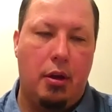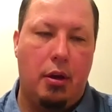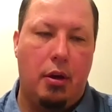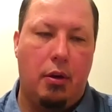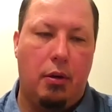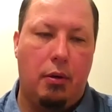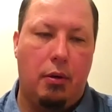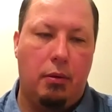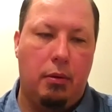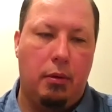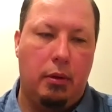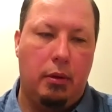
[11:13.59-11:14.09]

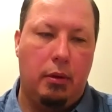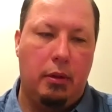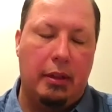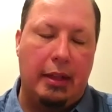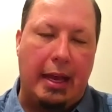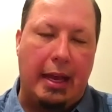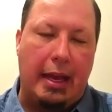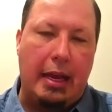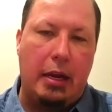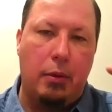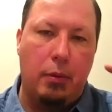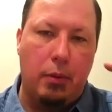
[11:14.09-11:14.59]
on
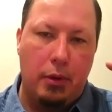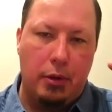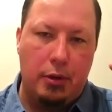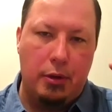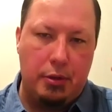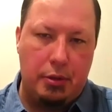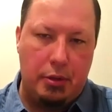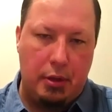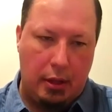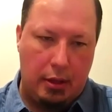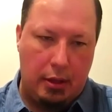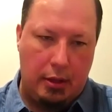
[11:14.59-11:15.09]

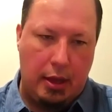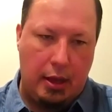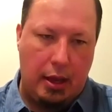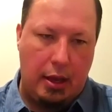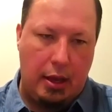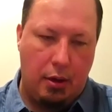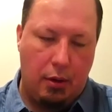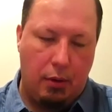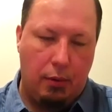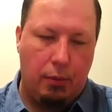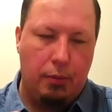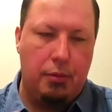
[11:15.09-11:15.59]
language that they
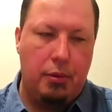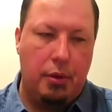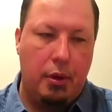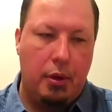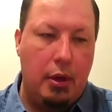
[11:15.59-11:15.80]
don't